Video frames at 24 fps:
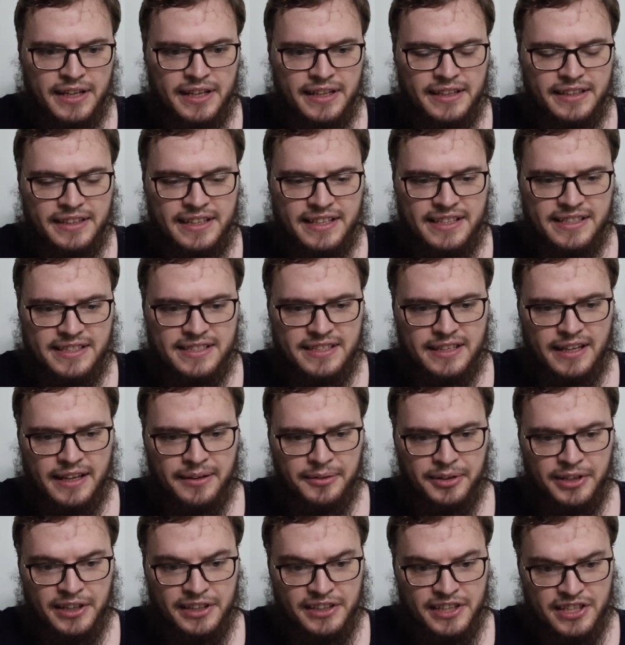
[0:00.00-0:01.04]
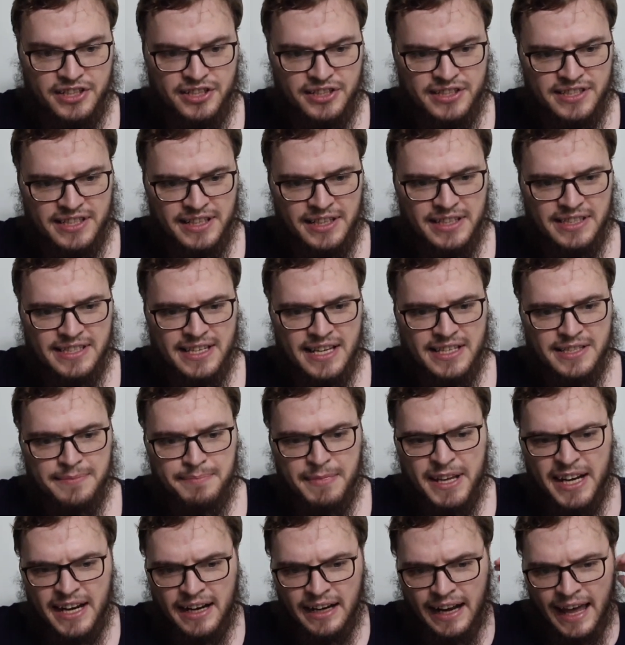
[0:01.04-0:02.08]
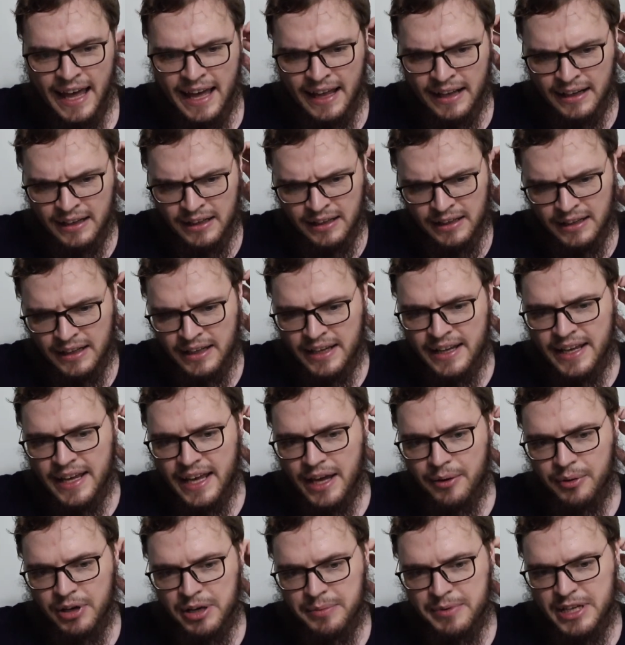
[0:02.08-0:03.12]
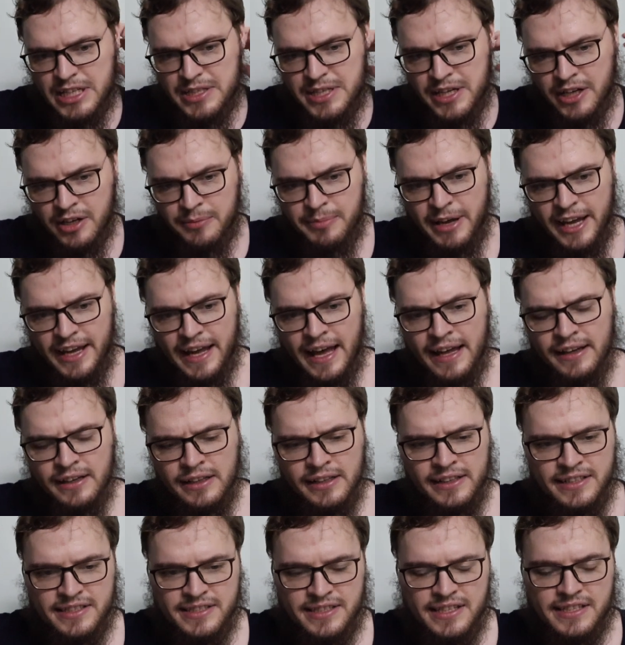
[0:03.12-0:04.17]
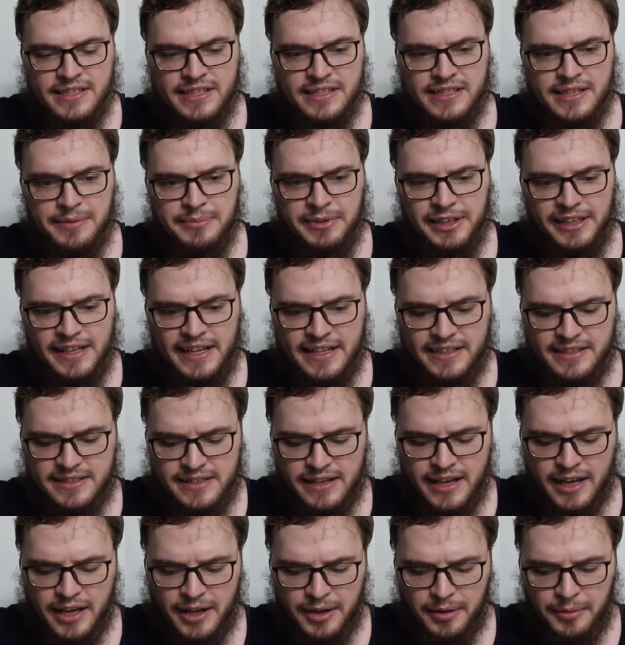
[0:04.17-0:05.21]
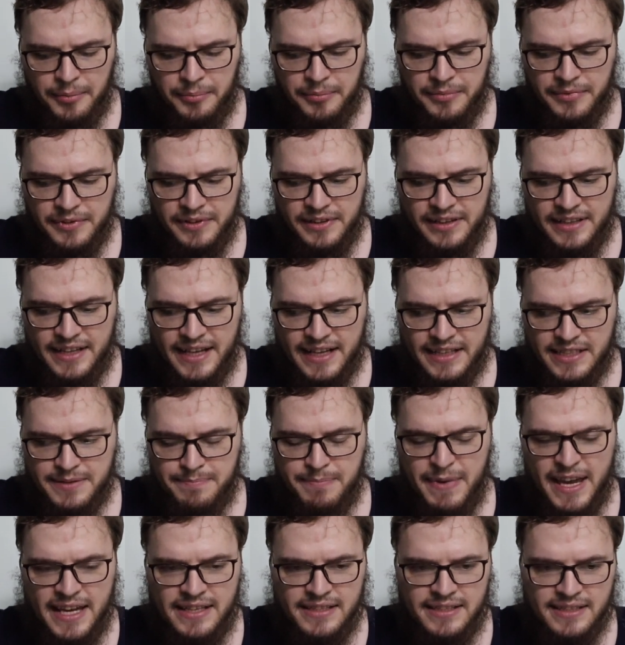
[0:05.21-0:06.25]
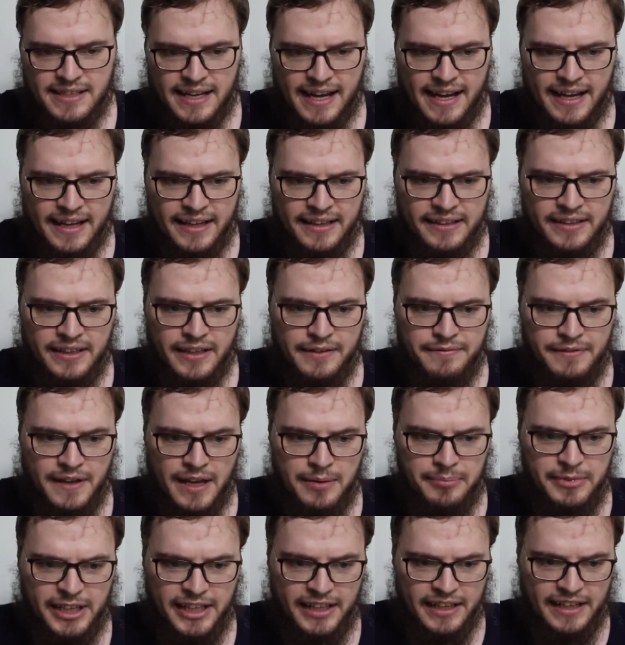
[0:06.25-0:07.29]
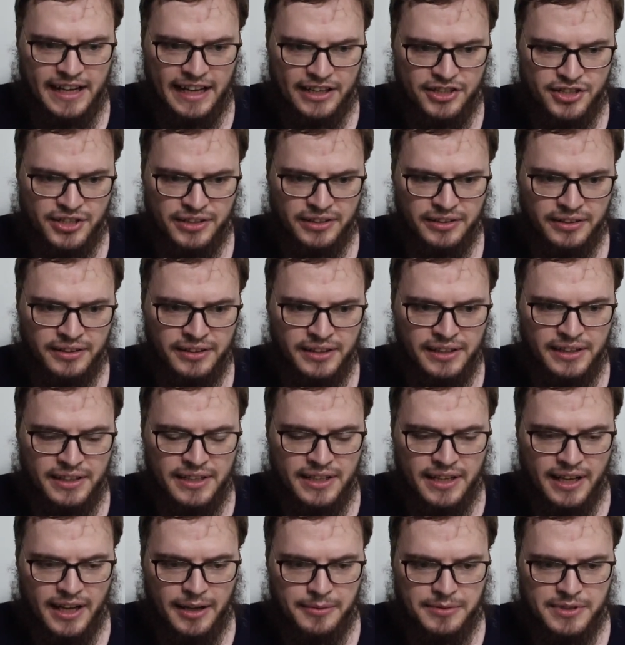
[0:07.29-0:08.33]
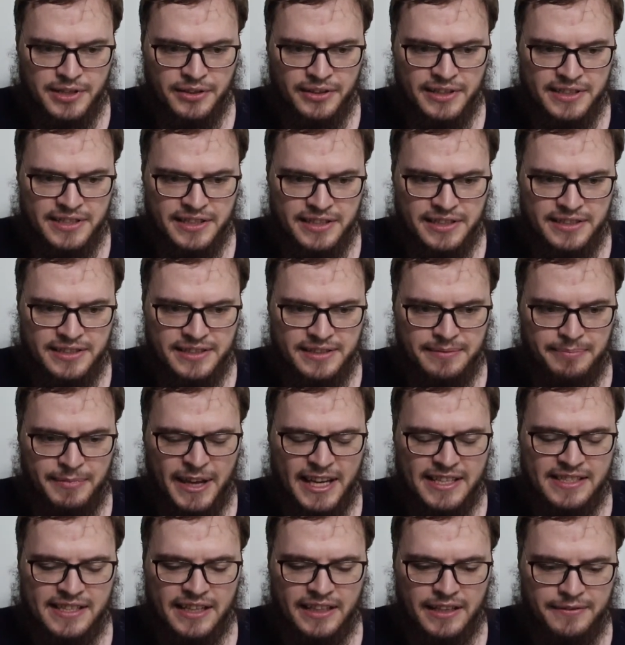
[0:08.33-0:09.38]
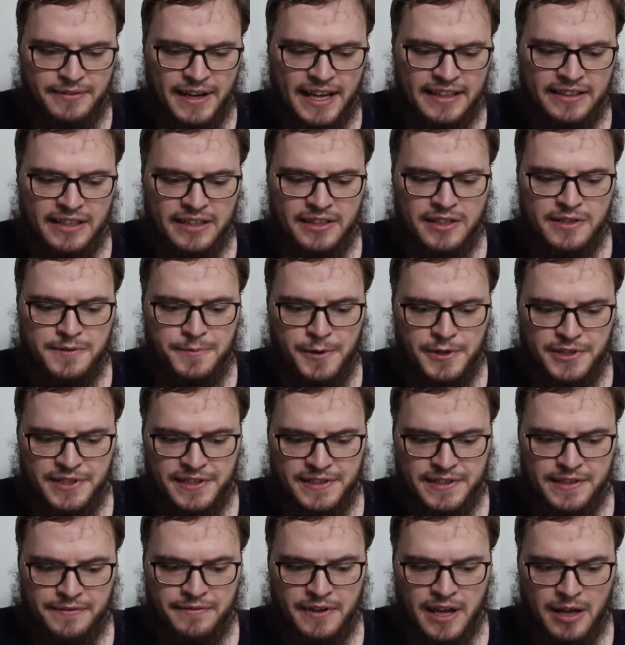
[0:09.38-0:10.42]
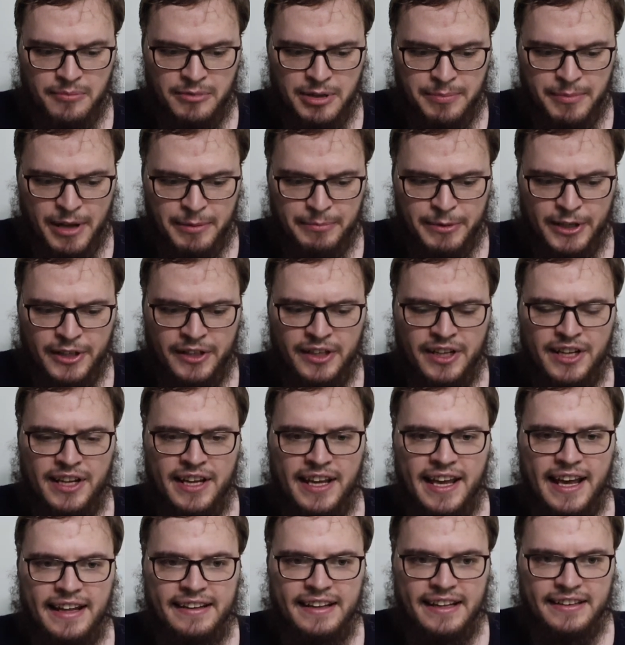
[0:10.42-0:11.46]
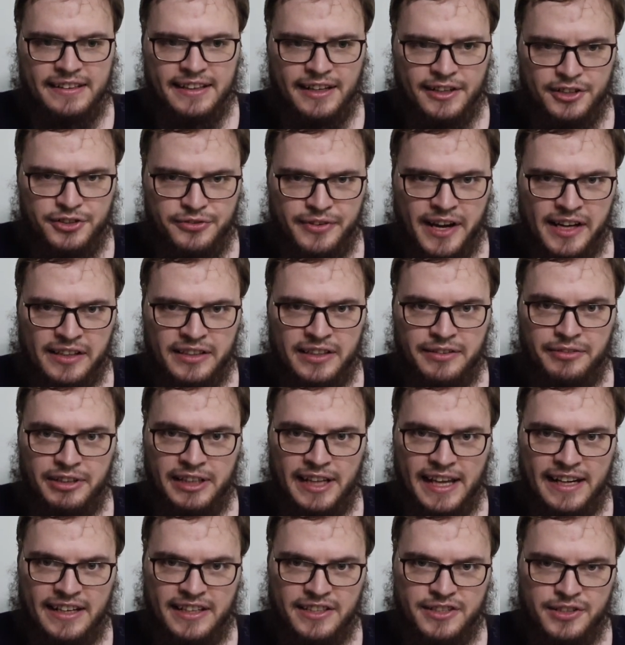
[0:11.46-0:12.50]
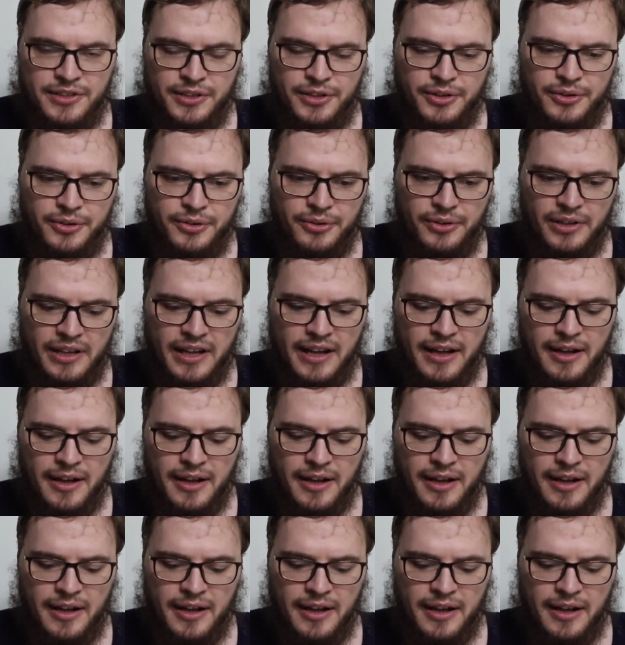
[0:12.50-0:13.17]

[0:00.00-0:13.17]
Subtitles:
conditions, and he says min al-ahl. And what he means here by ahl is this is something that's based on the family connection. So this is based on the fact that this person is a family member and that they are directly related to you,